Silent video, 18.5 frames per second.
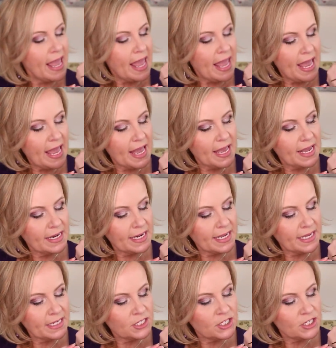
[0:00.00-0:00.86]
and
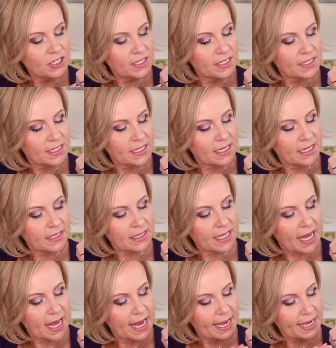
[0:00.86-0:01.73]
it just
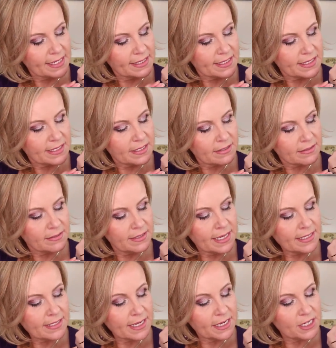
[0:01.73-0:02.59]
glides
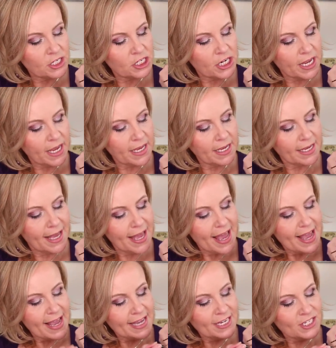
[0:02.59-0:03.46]
as I shake.
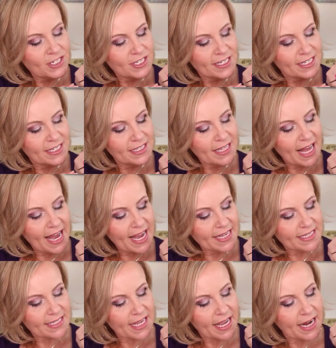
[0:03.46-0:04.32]
It just
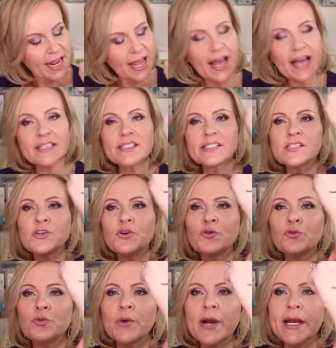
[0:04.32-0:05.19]
glides, and it has
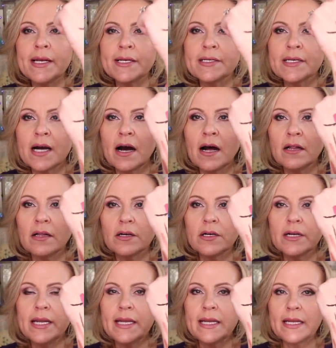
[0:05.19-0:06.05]
great
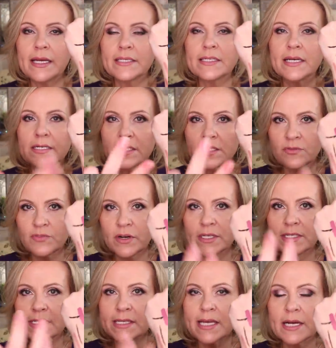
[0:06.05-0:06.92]
color in it as far
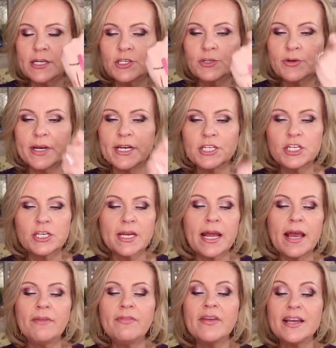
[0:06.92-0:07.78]
as saturation,
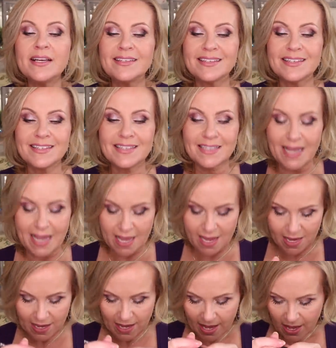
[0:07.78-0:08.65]
and they
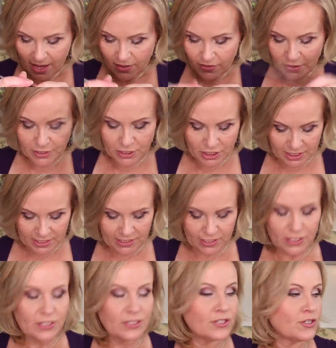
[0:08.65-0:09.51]
stay. They're
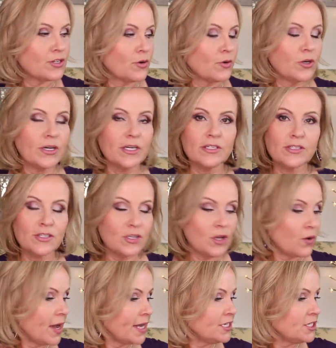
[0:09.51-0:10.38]
just so good.
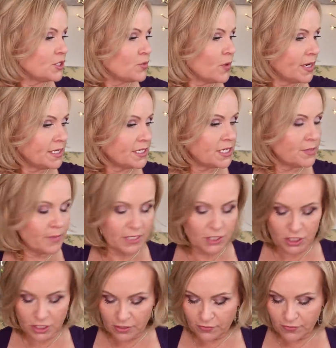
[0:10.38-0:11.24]
So I just wanted to
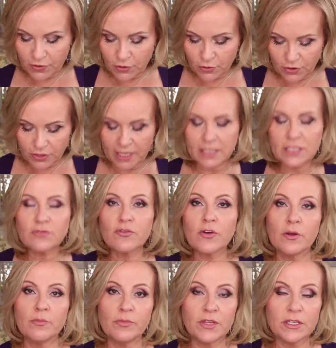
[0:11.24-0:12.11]
mention a few things
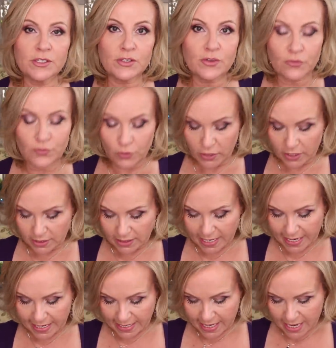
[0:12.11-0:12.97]
from the Sephora
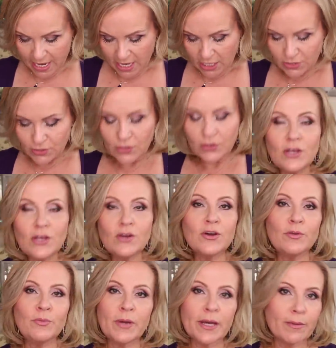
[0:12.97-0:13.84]
line so
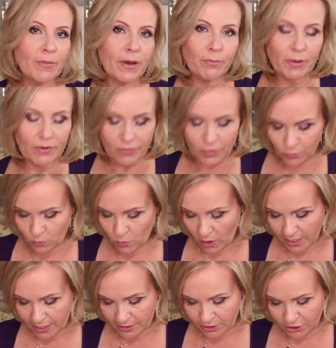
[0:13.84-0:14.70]
could pick them up if you
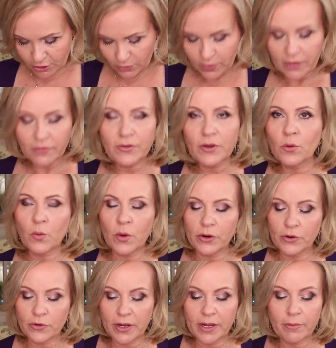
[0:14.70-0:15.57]
wanted to and if you're
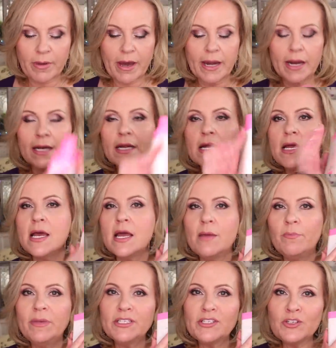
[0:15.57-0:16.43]
wondering about it.
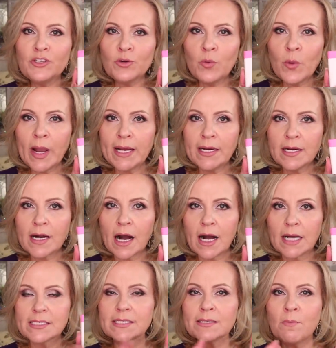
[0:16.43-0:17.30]
Mr. Wayne
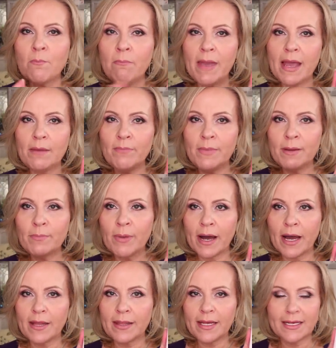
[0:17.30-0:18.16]
Goss made me
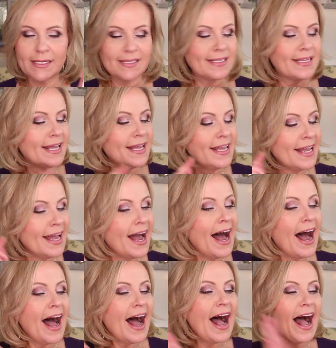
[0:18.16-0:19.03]
buy this.
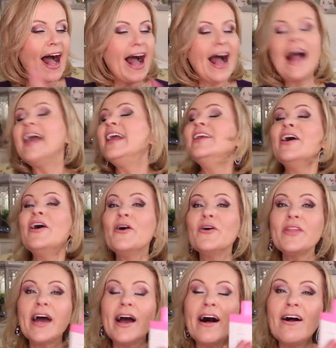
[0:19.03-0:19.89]
I know
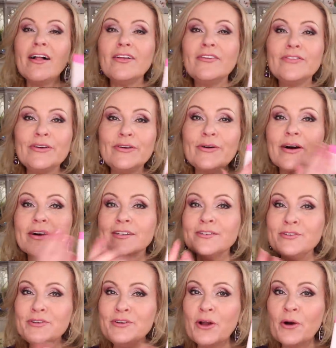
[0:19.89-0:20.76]
that all of you
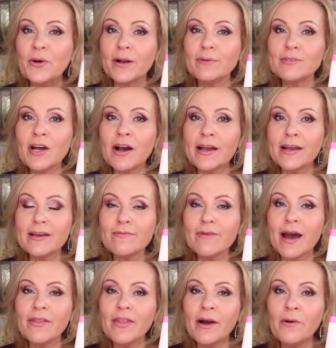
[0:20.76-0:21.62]
know what I'm talking
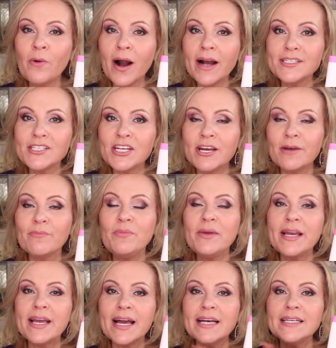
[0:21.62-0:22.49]
about that watch him,
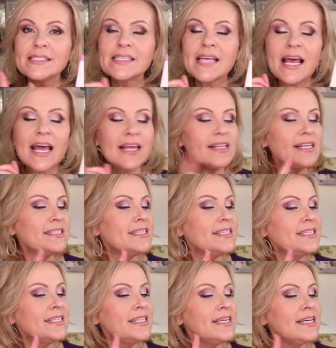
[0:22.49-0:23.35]
because this
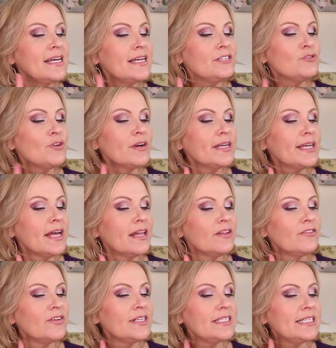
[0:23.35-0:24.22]
is the Drunk
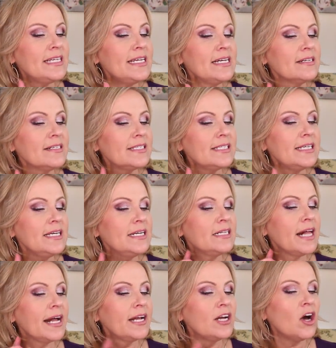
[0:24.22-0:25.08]
Elephant TLC
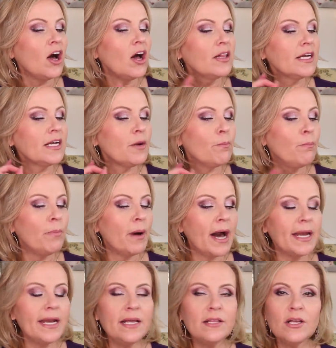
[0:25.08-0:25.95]
Glycolic
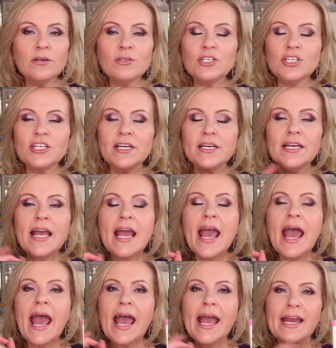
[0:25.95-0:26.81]
Body Lotion,
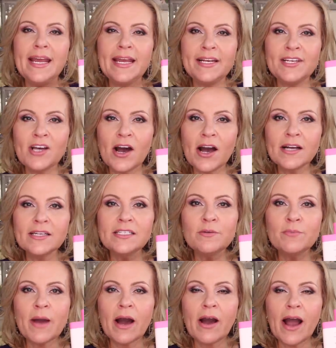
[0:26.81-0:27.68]
and he talked
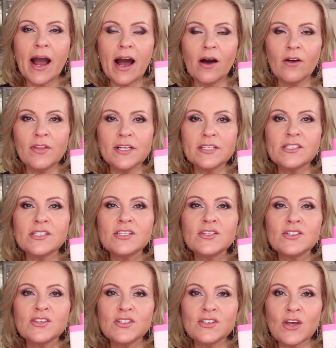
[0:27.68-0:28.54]
about how this is
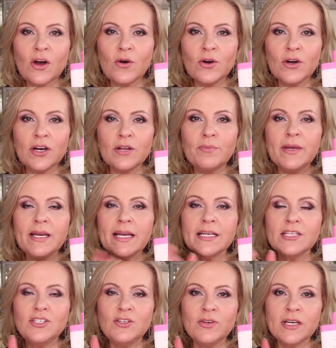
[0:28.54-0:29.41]
so good
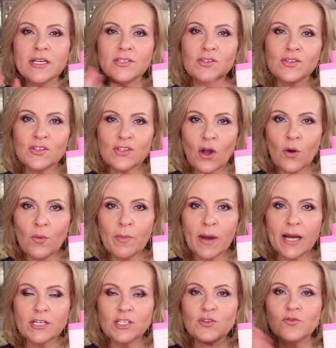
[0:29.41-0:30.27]
because you get so
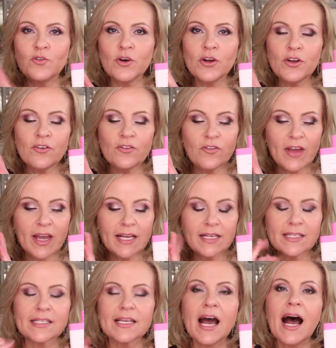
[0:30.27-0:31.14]
much for your
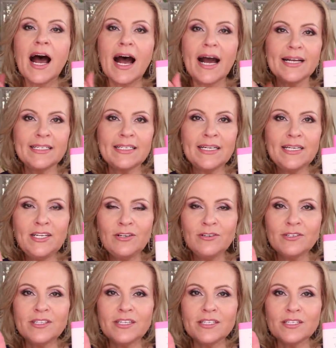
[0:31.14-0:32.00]
face. I did
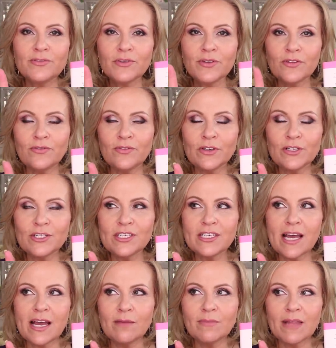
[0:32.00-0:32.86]
use this for the first
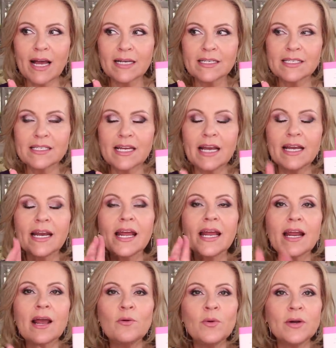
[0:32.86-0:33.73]
time last night,
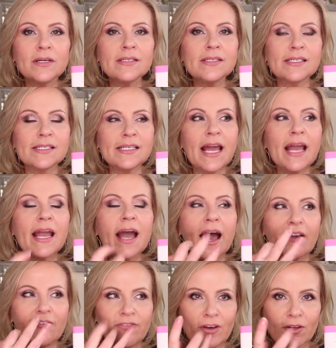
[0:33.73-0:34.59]
and I will say
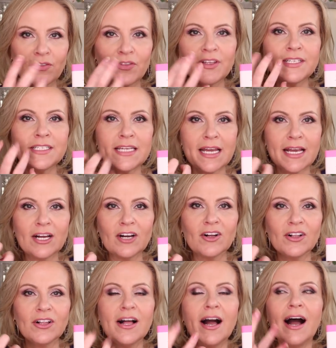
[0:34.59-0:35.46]
I felt the
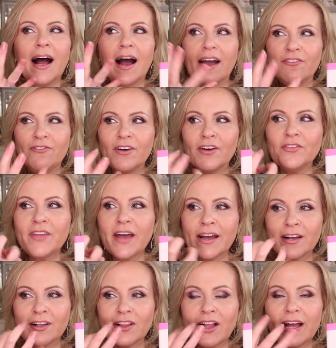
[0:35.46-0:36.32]
tingle. I felt
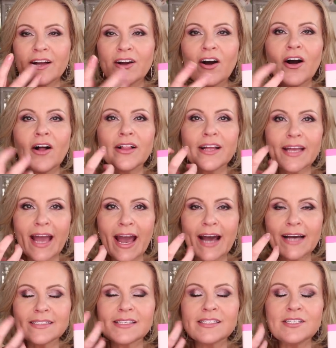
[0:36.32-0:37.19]
that glycolic
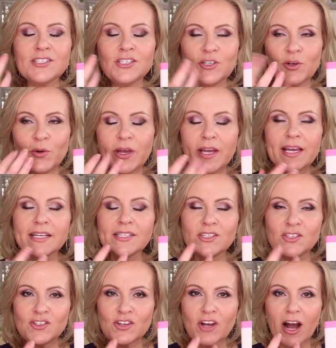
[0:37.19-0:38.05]
acid doing
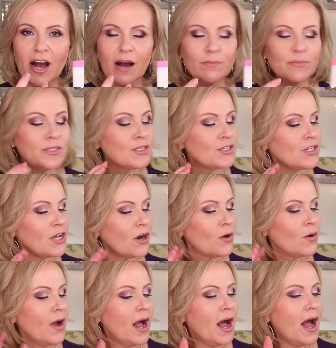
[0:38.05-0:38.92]
its job. So